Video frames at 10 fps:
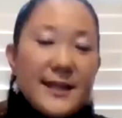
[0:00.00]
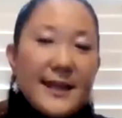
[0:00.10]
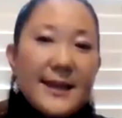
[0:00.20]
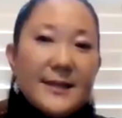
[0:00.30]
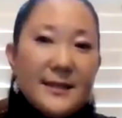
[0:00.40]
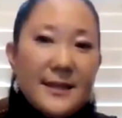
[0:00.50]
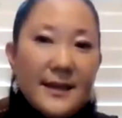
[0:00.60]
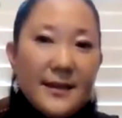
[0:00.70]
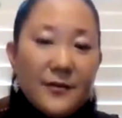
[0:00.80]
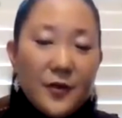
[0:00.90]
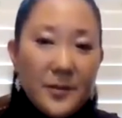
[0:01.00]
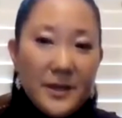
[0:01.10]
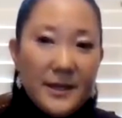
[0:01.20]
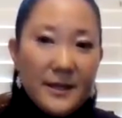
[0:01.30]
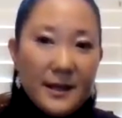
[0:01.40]
just to add to that, for
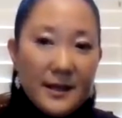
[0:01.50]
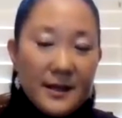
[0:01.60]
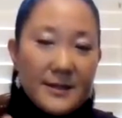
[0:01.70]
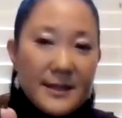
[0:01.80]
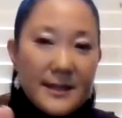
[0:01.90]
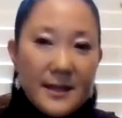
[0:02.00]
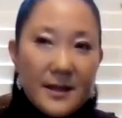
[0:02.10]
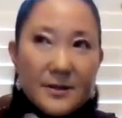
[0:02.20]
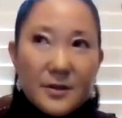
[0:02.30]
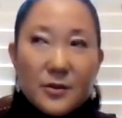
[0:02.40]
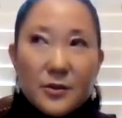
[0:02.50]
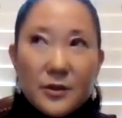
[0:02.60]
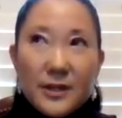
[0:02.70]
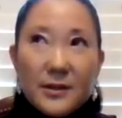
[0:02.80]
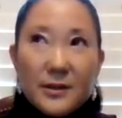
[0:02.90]
me, because I think causal
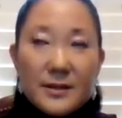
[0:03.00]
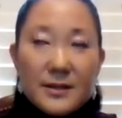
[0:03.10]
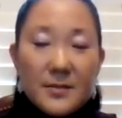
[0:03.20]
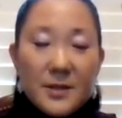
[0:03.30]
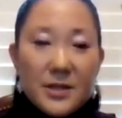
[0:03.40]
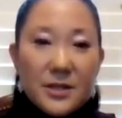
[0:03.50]
learning, since I